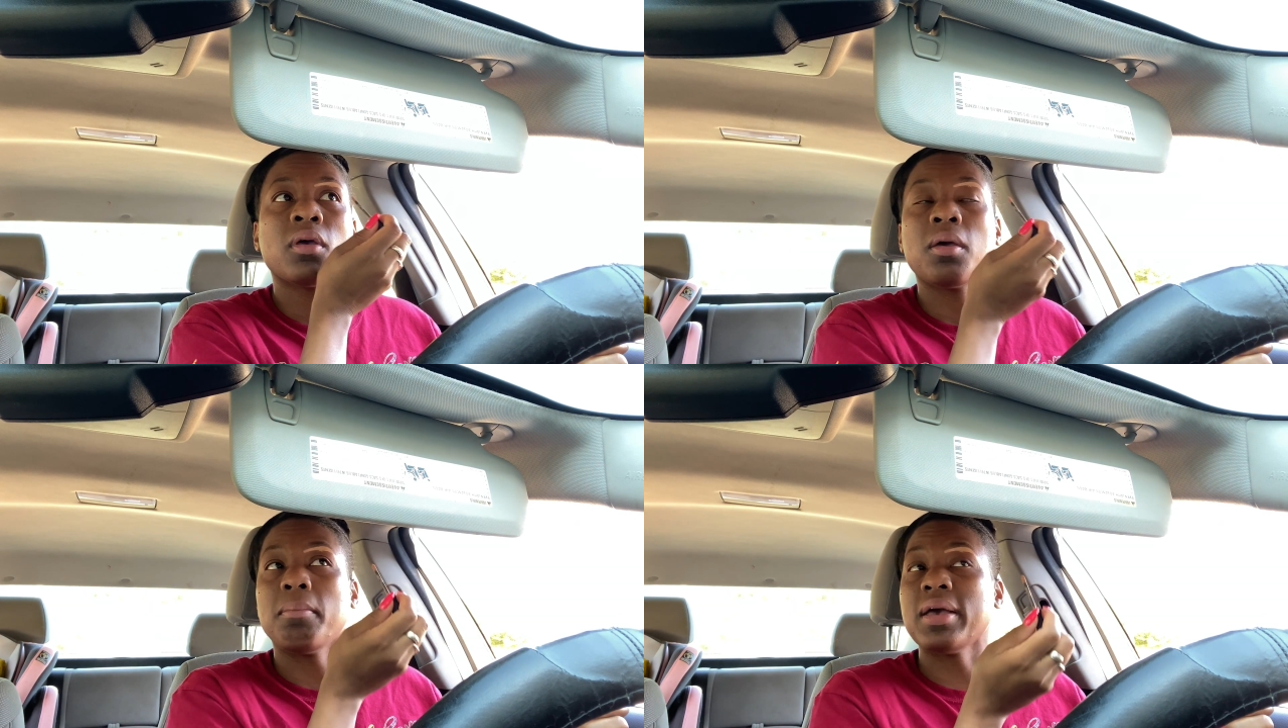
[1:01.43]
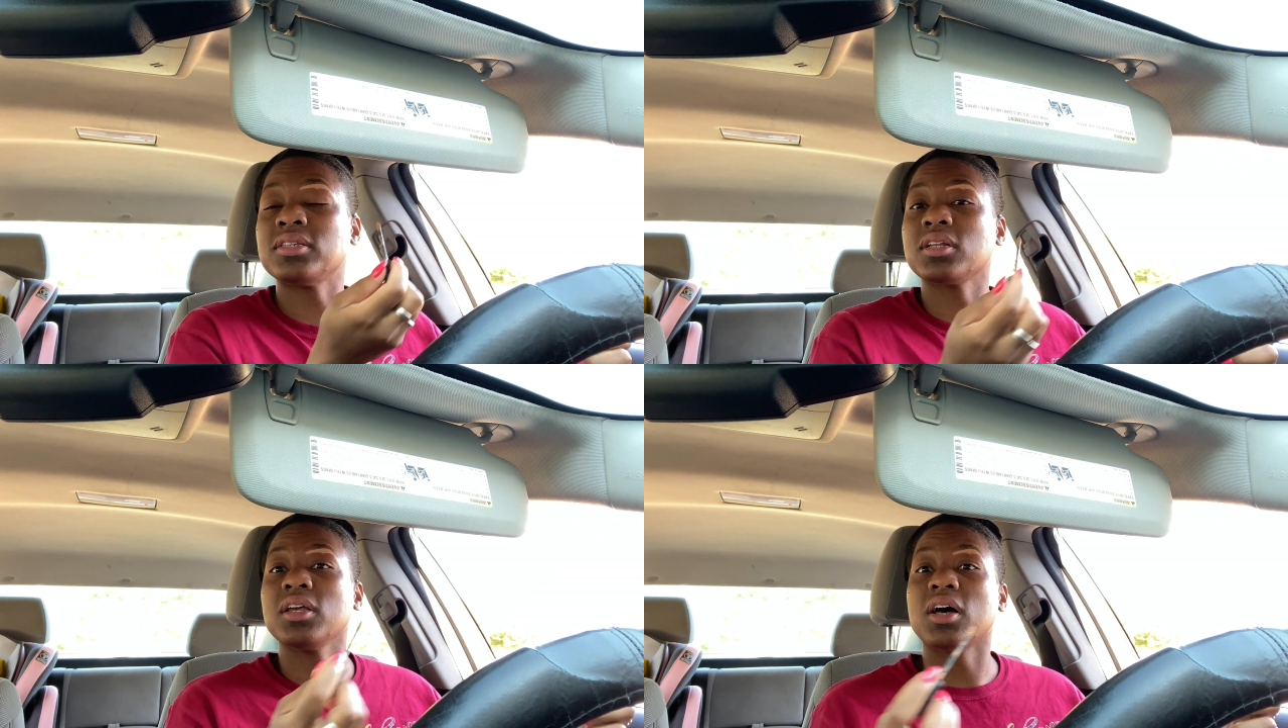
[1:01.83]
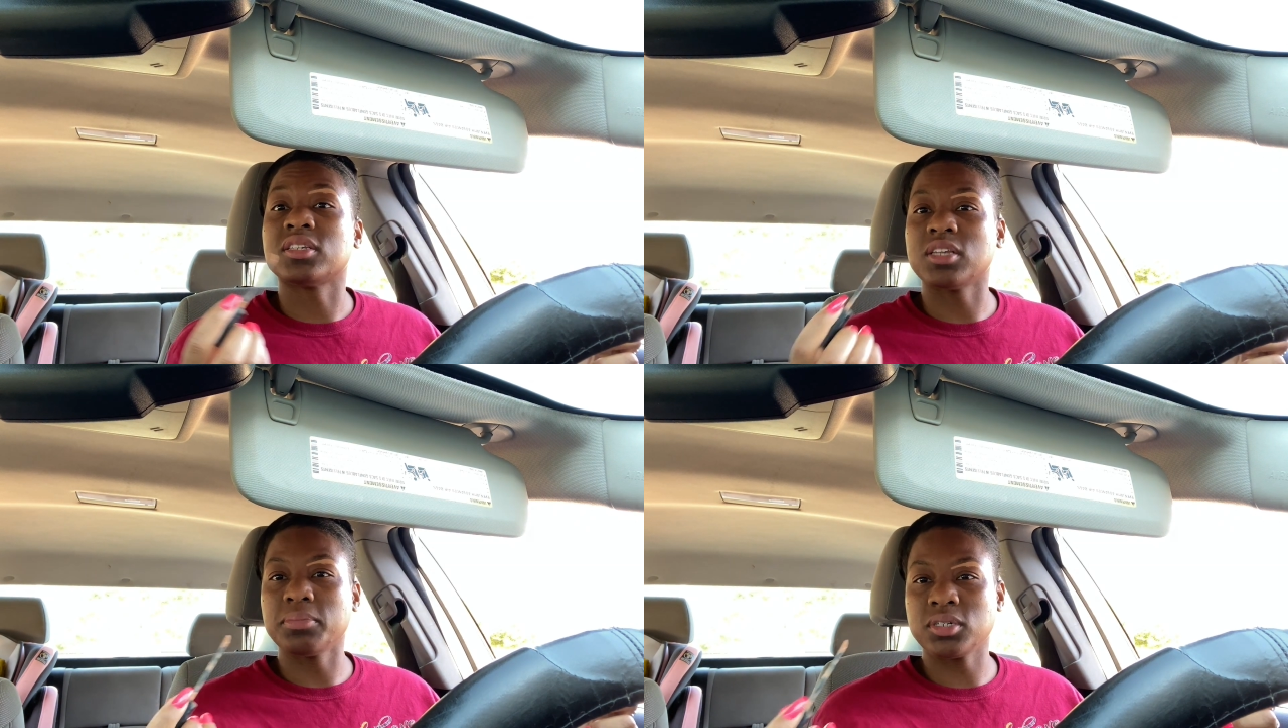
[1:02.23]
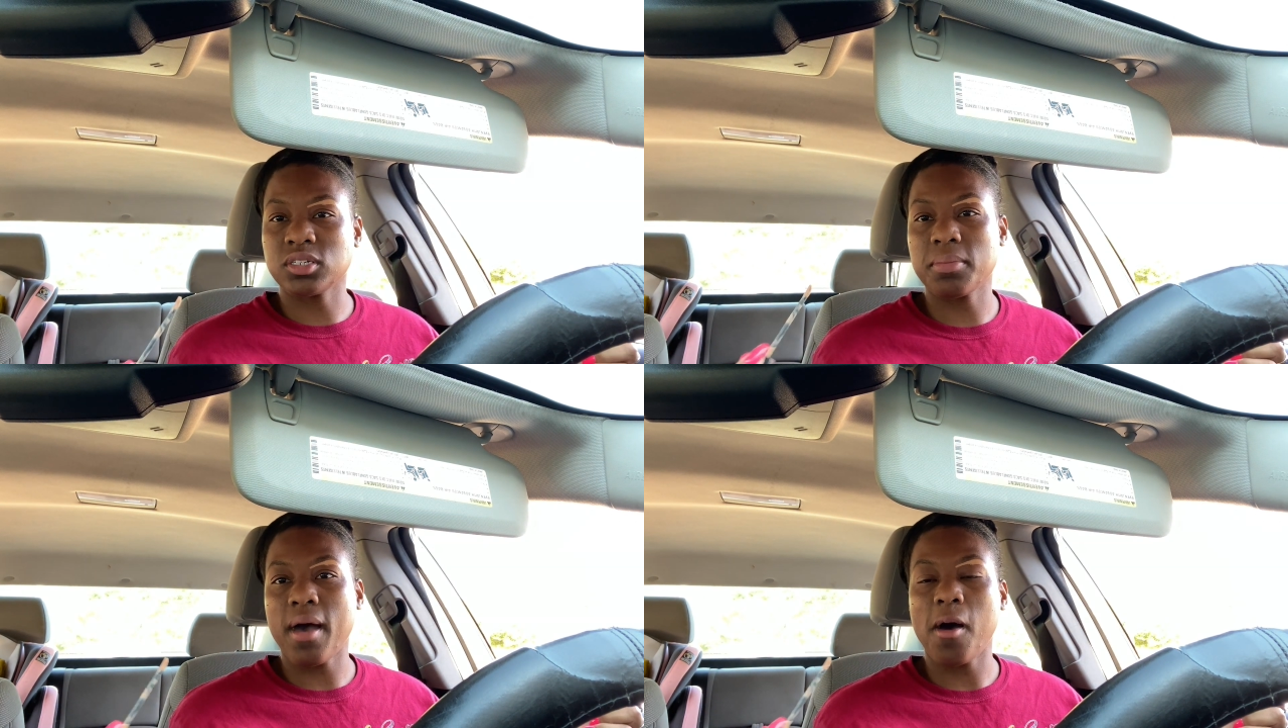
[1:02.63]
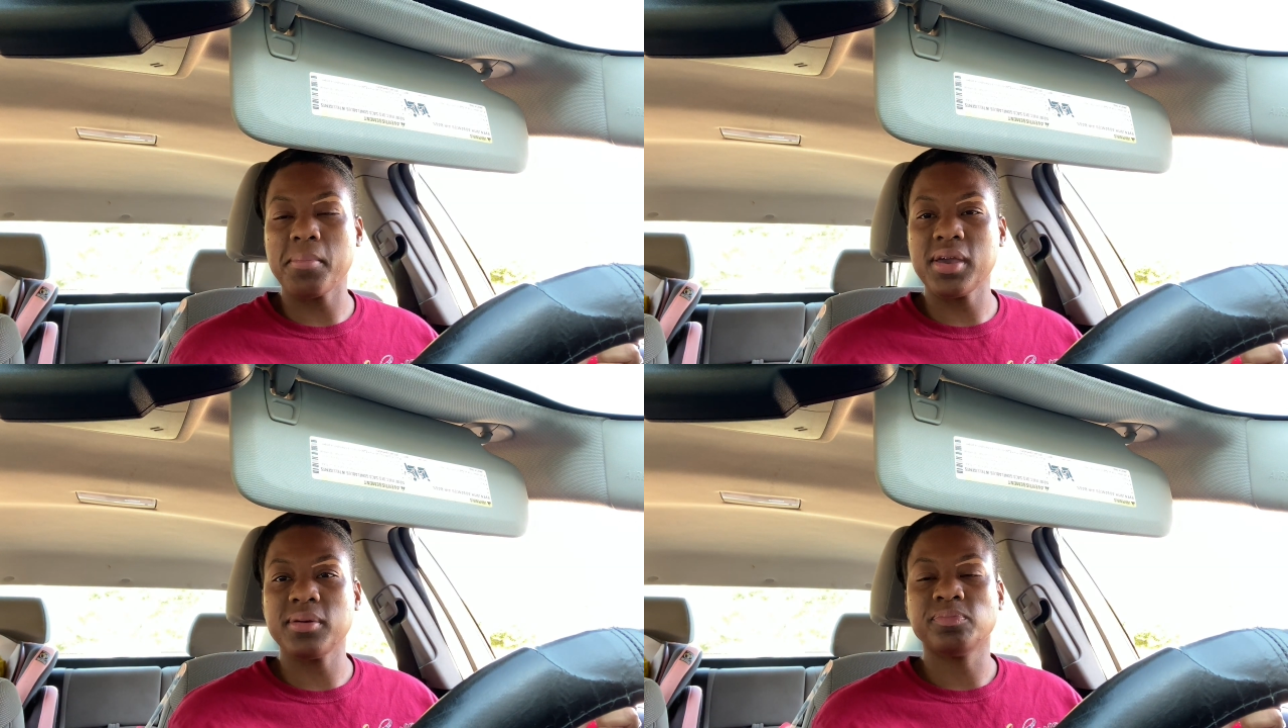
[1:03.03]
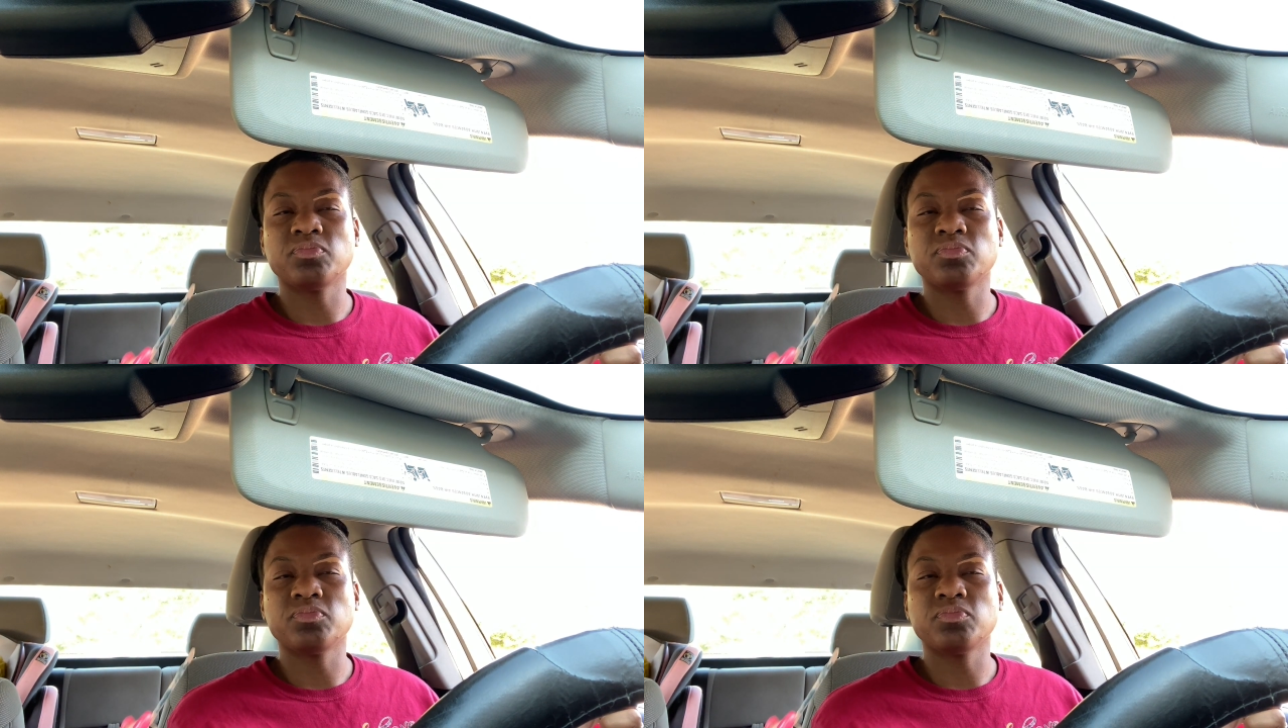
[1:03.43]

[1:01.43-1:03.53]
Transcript: basically assumptions about me